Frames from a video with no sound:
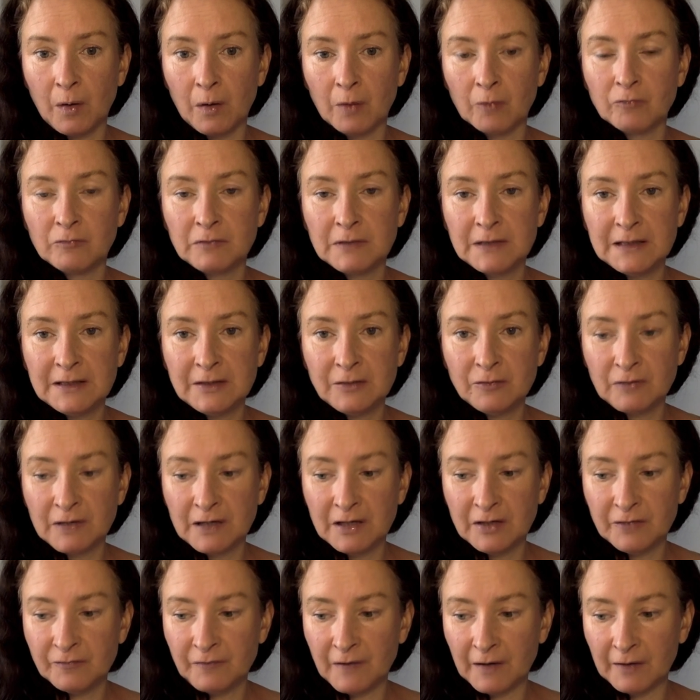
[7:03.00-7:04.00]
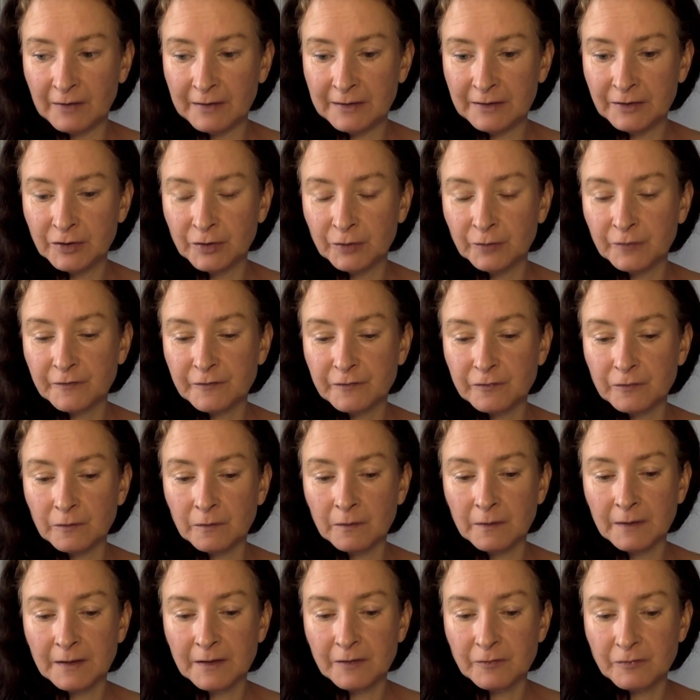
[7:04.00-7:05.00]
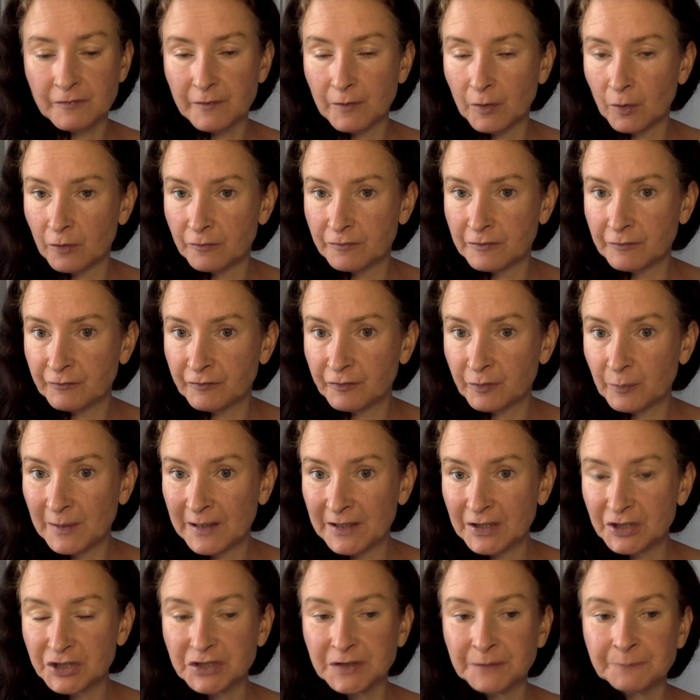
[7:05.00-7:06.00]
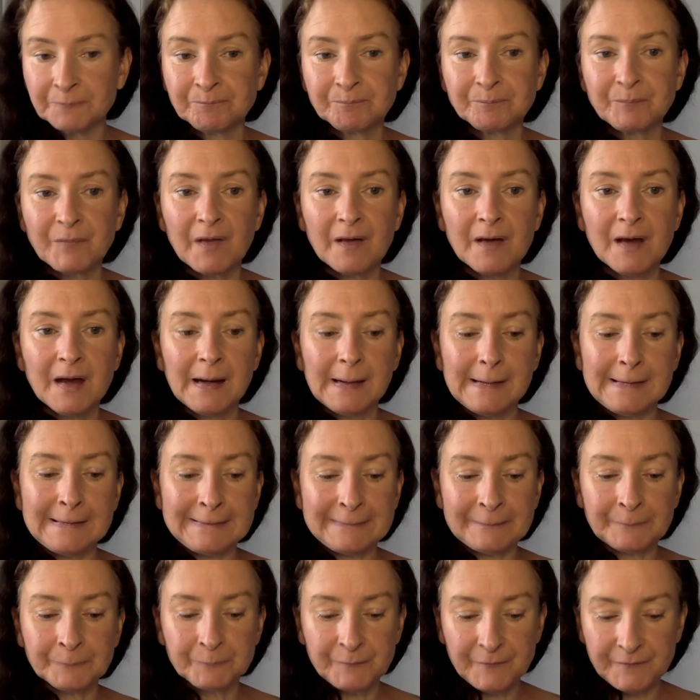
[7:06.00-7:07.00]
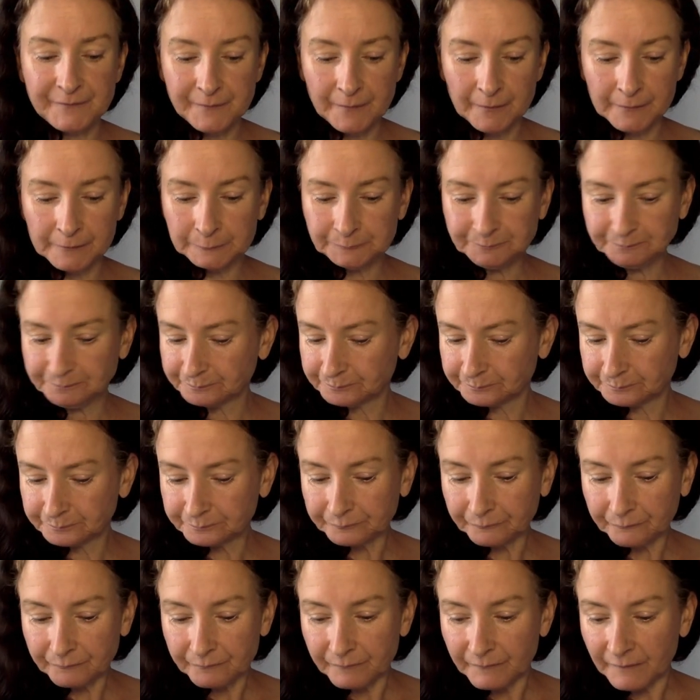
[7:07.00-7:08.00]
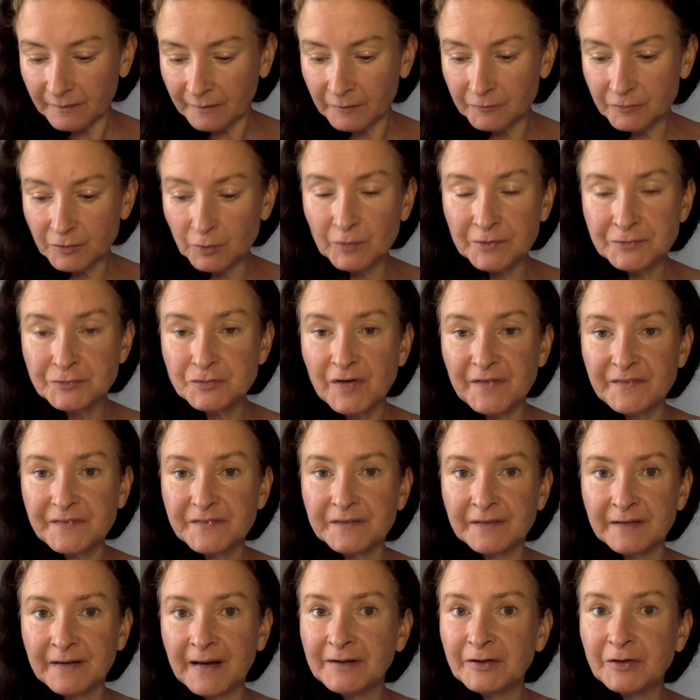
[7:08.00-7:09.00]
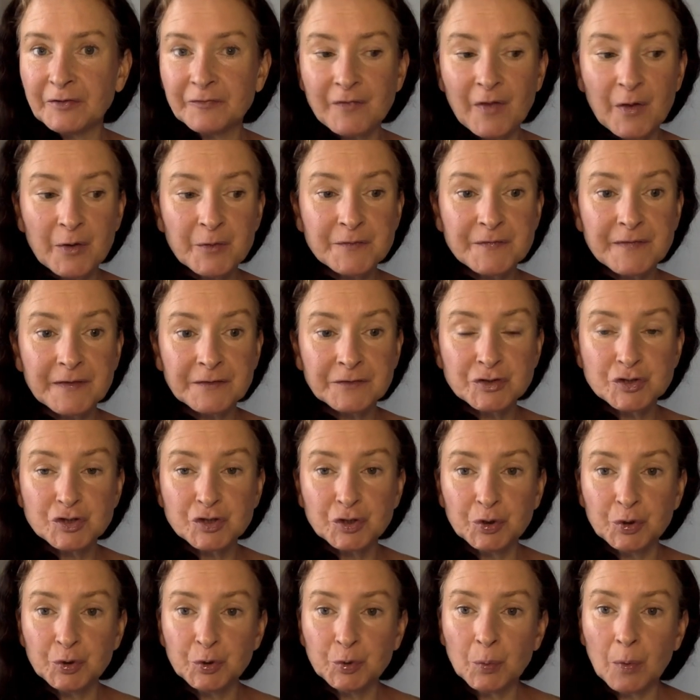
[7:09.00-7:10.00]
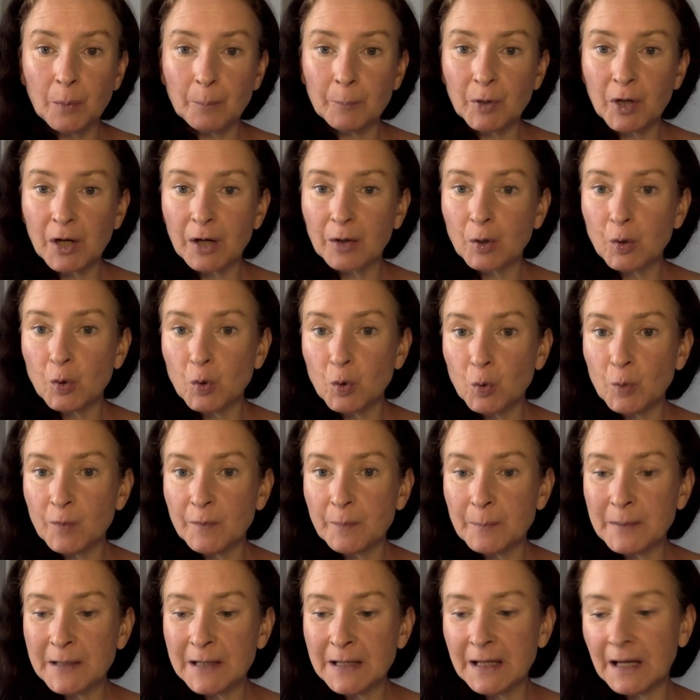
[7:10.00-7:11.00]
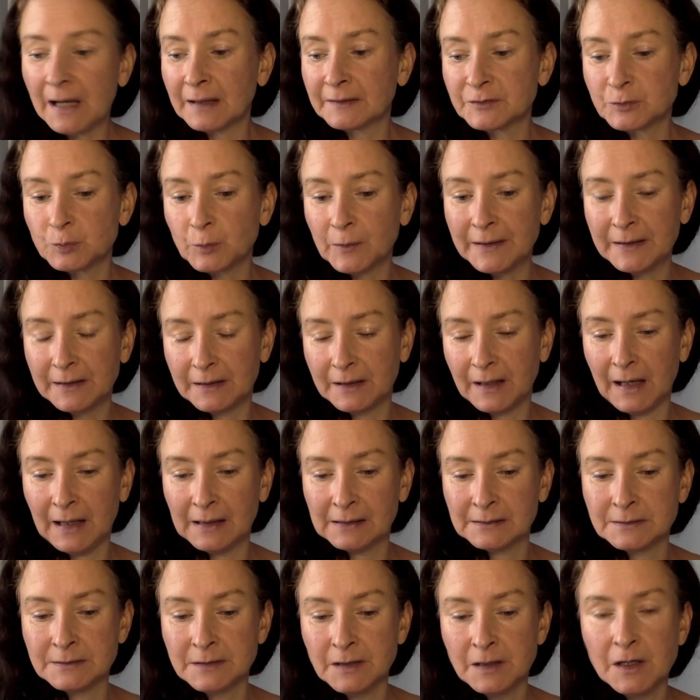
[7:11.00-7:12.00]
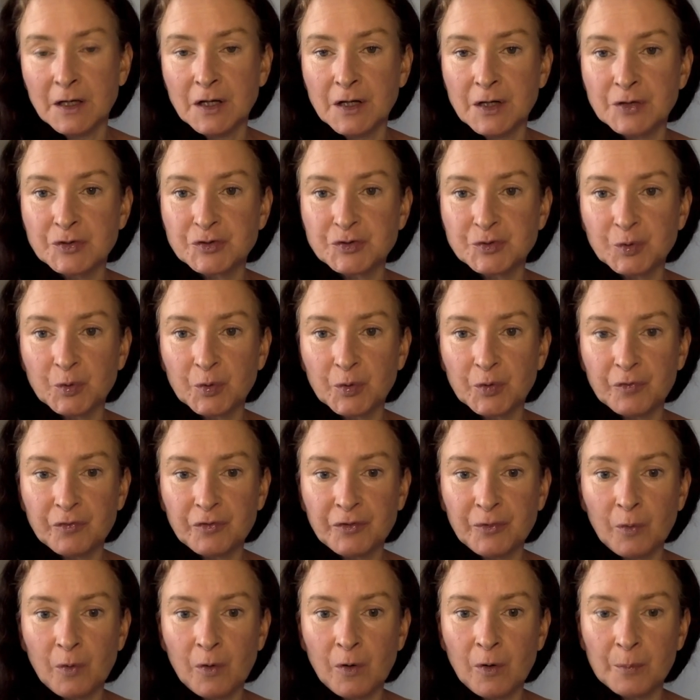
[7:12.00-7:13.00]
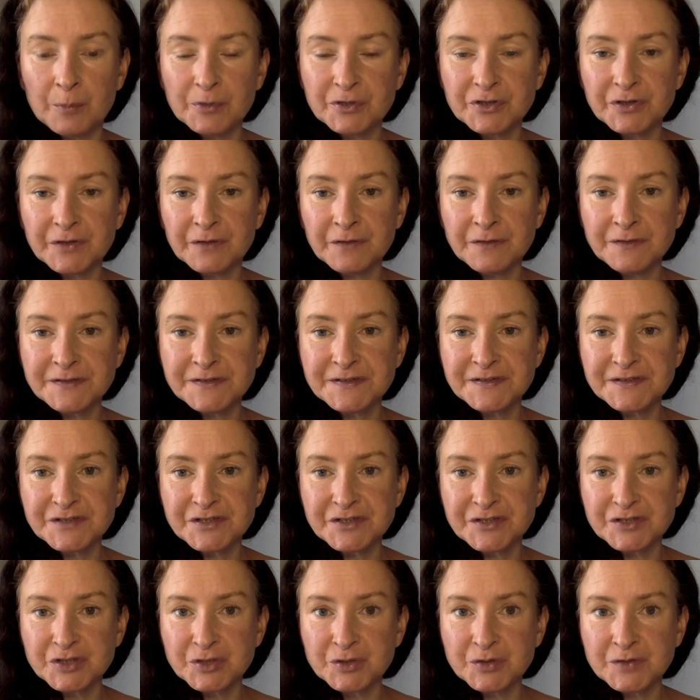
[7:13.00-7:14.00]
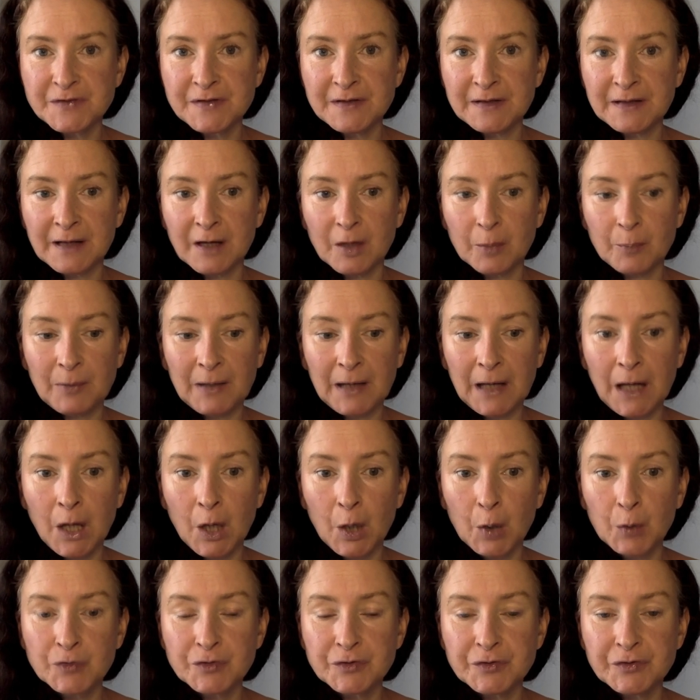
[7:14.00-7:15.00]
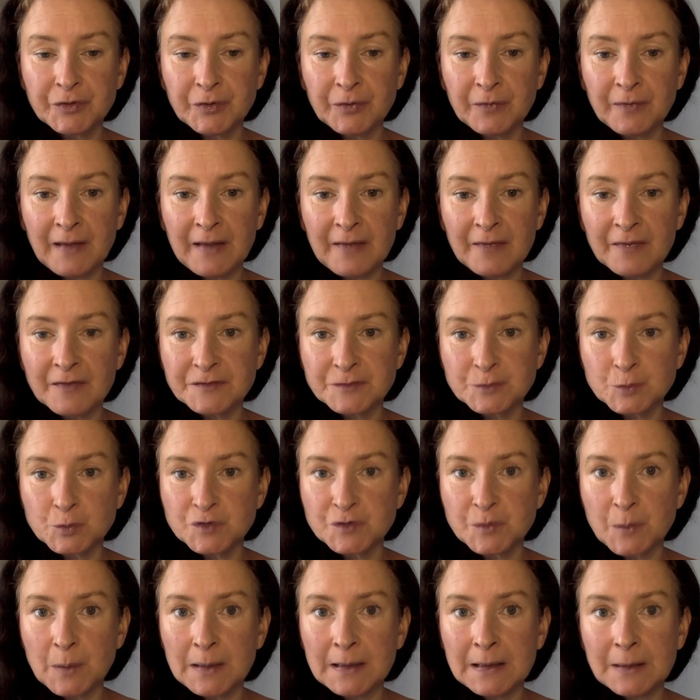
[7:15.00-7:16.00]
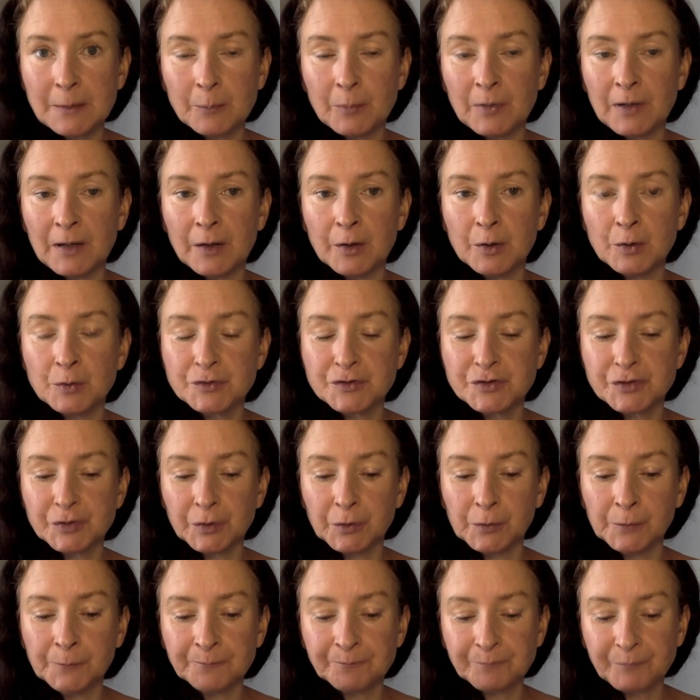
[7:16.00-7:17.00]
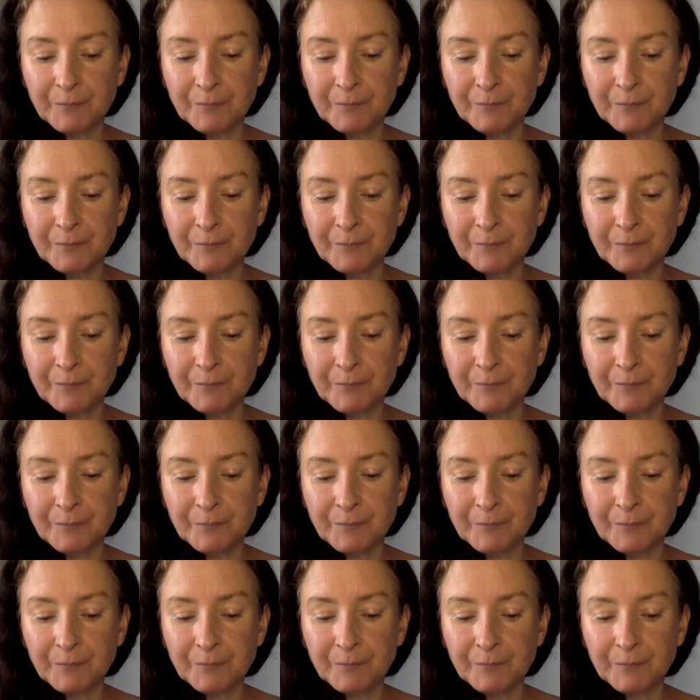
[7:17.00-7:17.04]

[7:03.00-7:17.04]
are really, really very useful. Gives a lot of information. So if you're interested in any of those, then do book a call with me and we can talk through your options. Just use the link below to do that. There's also a link below to